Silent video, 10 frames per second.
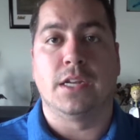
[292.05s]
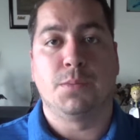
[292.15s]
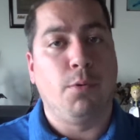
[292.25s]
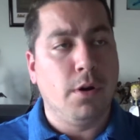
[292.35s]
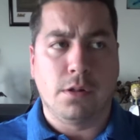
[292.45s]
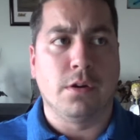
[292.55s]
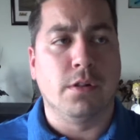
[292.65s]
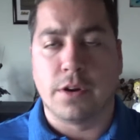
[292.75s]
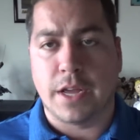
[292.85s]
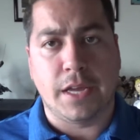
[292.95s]
Spoiler
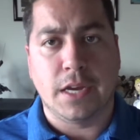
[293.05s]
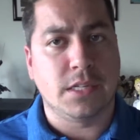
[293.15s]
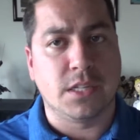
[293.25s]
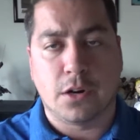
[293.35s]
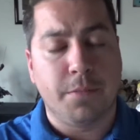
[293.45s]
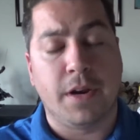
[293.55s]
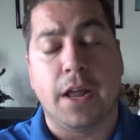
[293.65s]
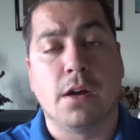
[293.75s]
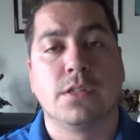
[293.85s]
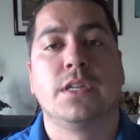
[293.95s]
alert, I guess, it's already been
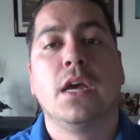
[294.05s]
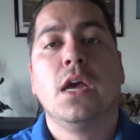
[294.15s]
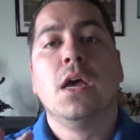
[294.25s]
announced.